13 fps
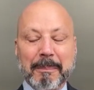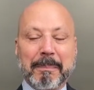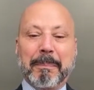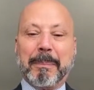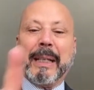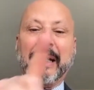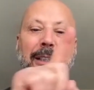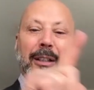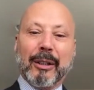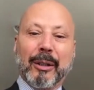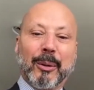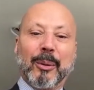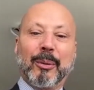Be
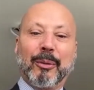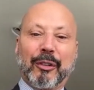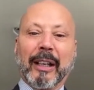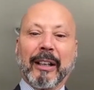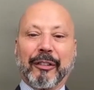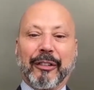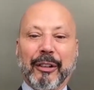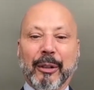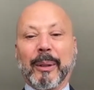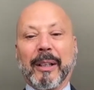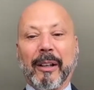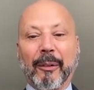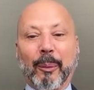you, just you.
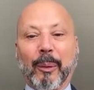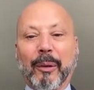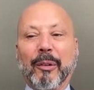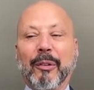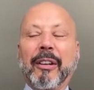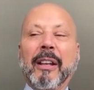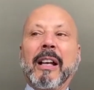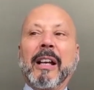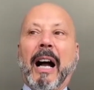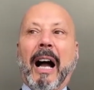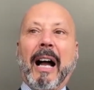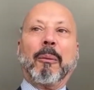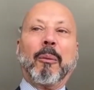In other words,
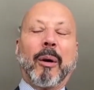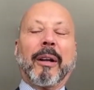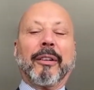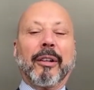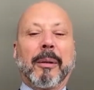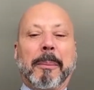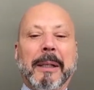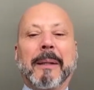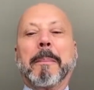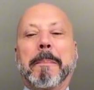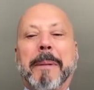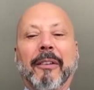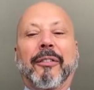I want you to be the
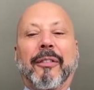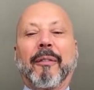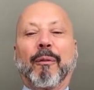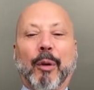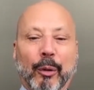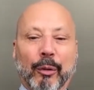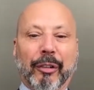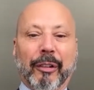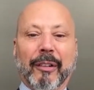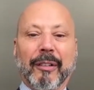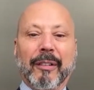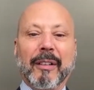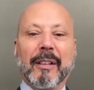best
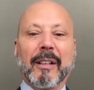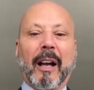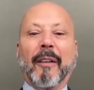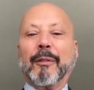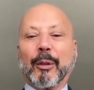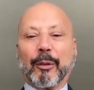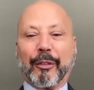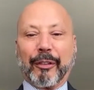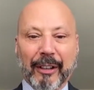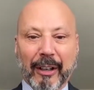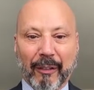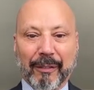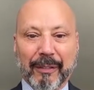version of
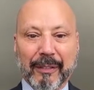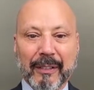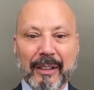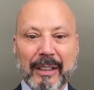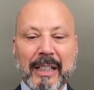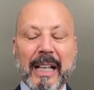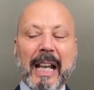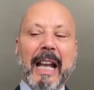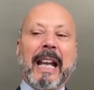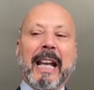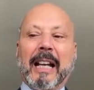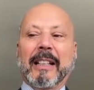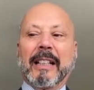yourself.
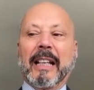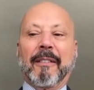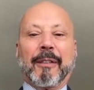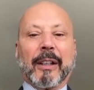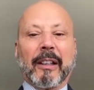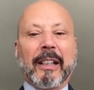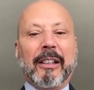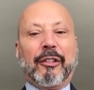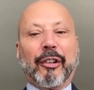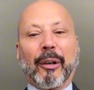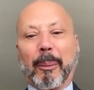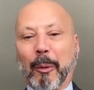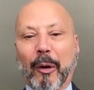And if it leads you
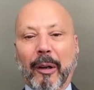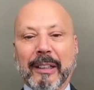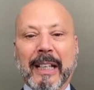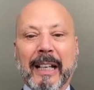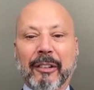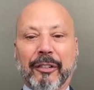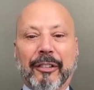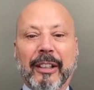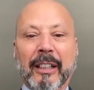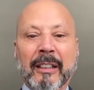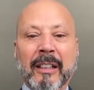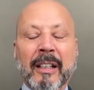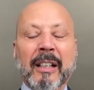to
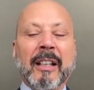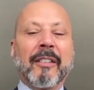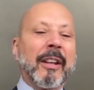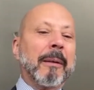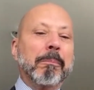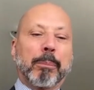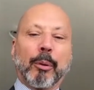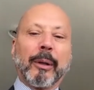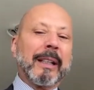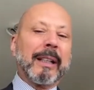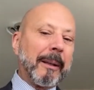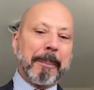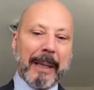broadcasting, then
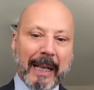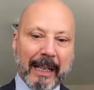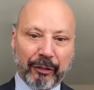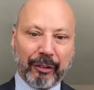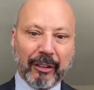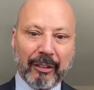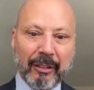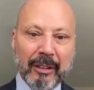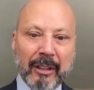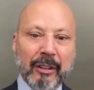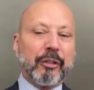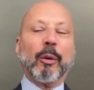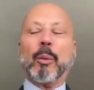bring the passion.
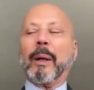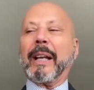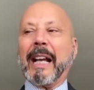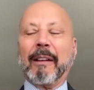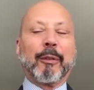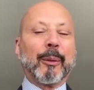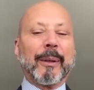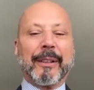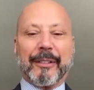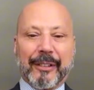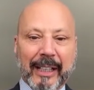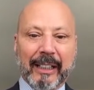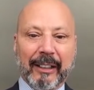Do whatever it
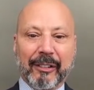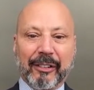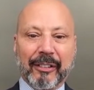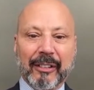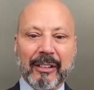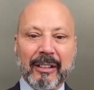takes.